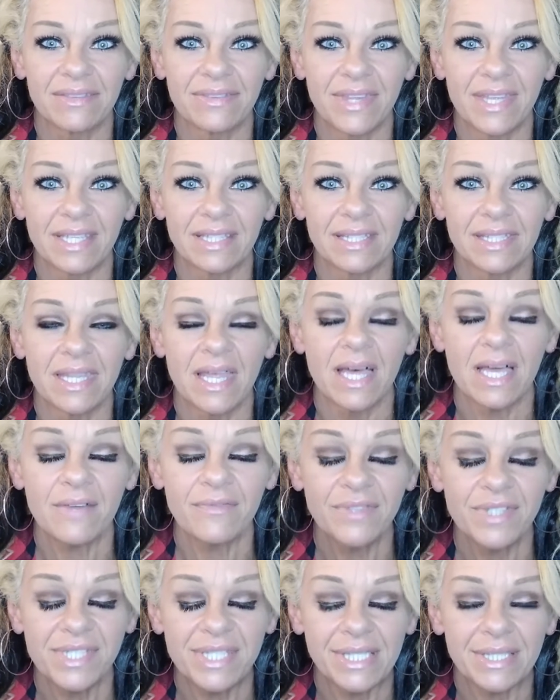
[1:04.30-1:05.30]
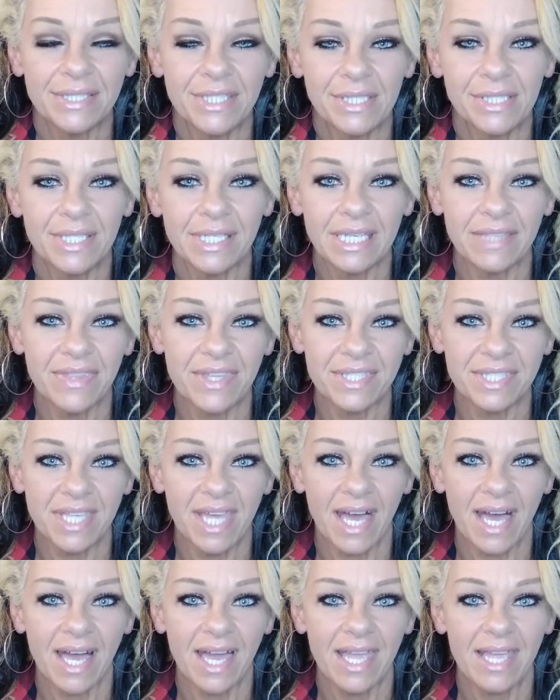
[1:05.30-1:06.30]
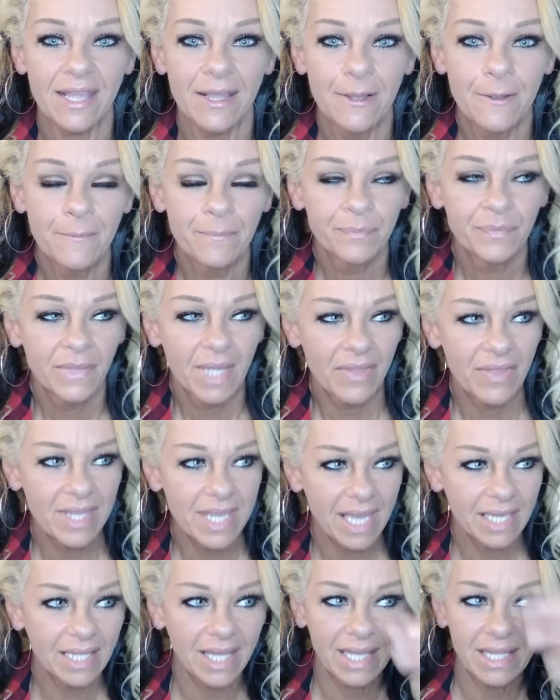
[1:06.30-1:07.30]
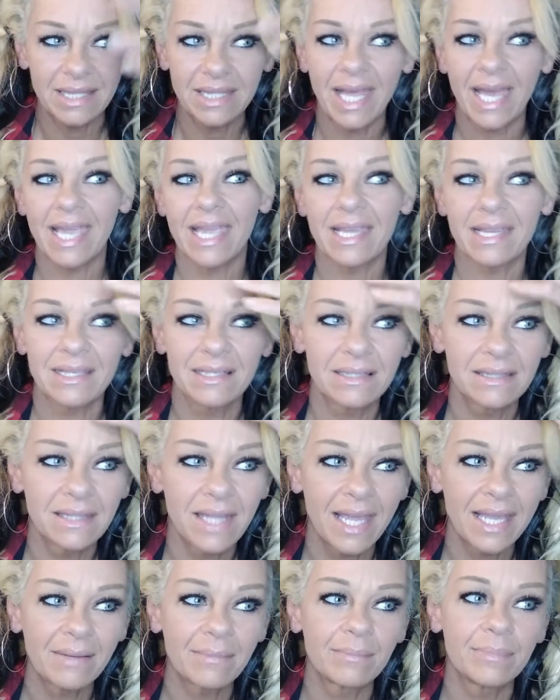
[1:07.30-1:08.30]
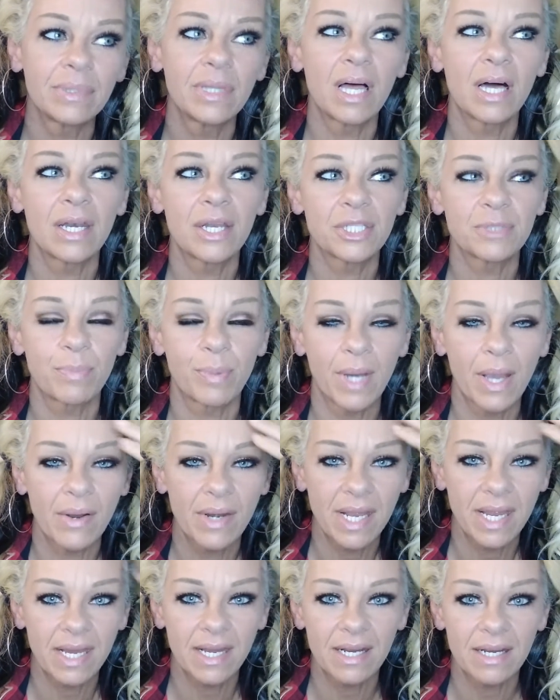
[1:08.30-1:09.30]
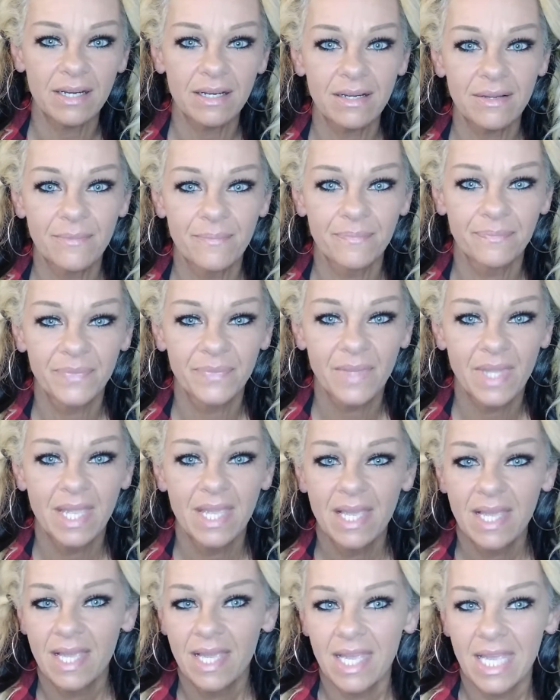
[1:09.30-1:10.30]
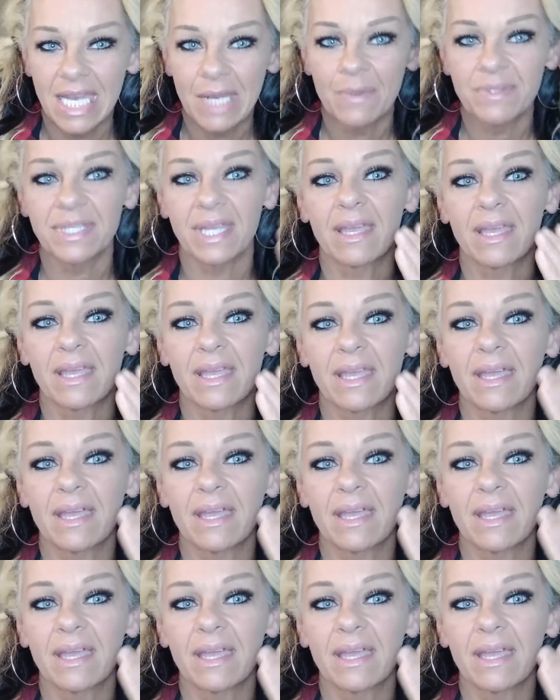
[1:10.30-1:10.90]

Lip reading: that loved to look at this guy. I think he had like light blondish brown hair. And it was like...